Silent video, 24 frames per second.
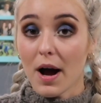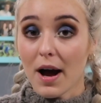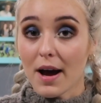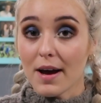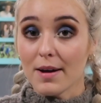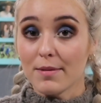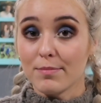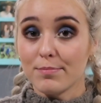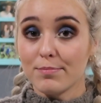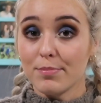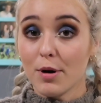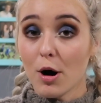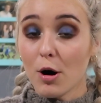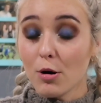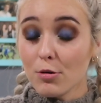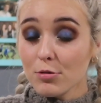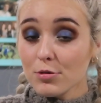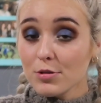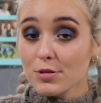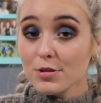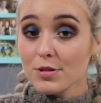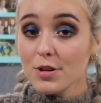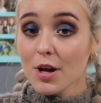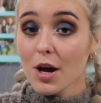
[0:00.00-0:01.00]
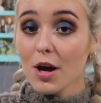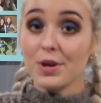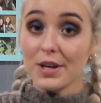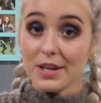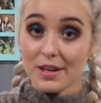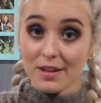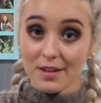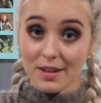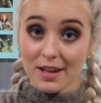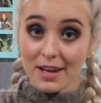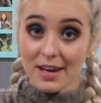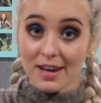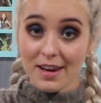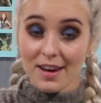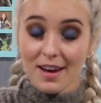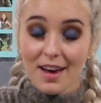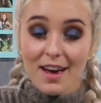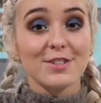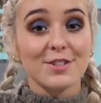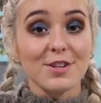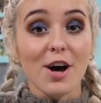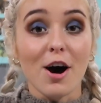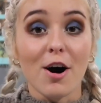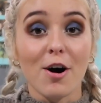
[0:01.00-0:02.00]
I post weekly,
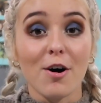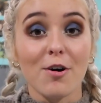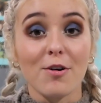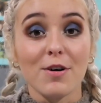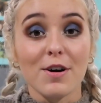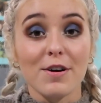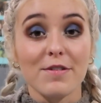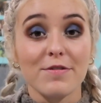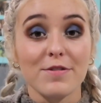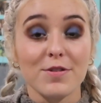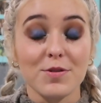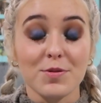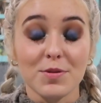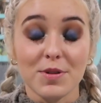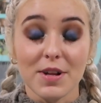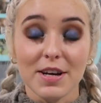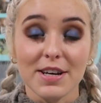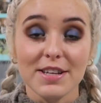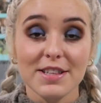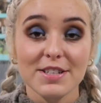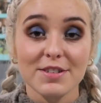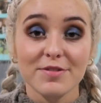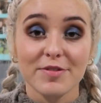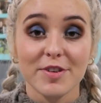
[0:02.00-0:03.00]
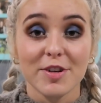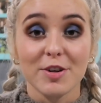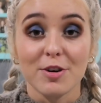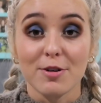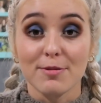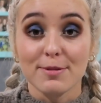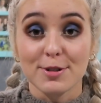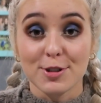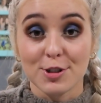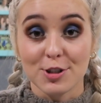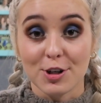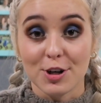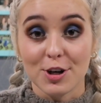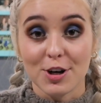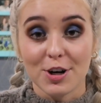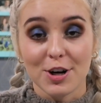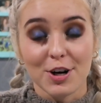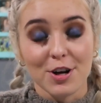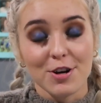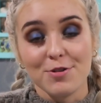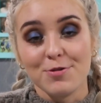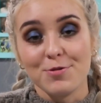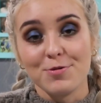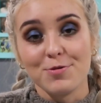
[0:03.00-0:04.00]
so if you like this video, I'm
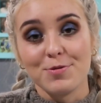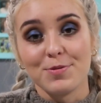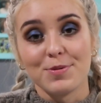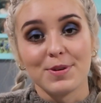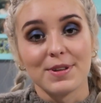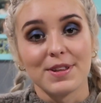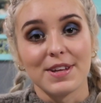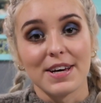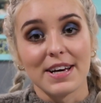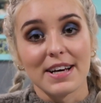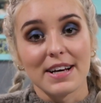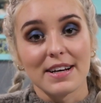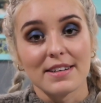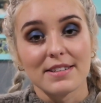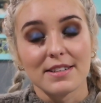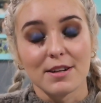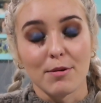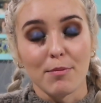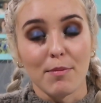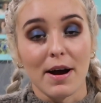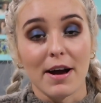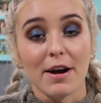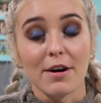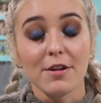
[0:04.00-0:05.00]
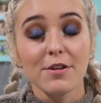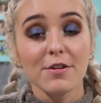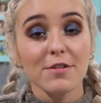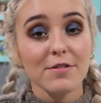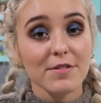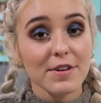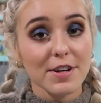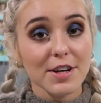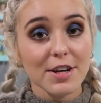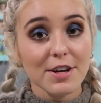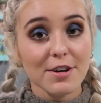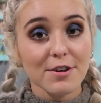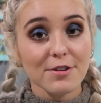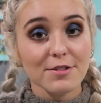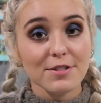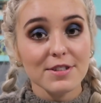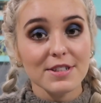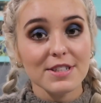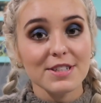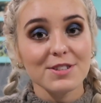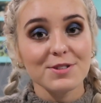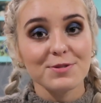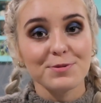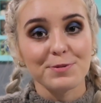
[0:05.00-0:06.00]
sure you would like some of my other
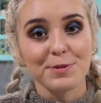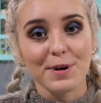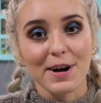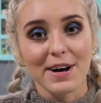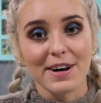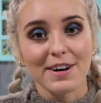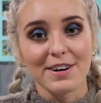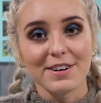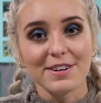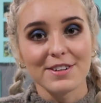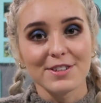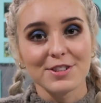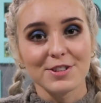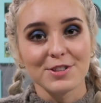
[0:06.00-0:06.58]
videos as well.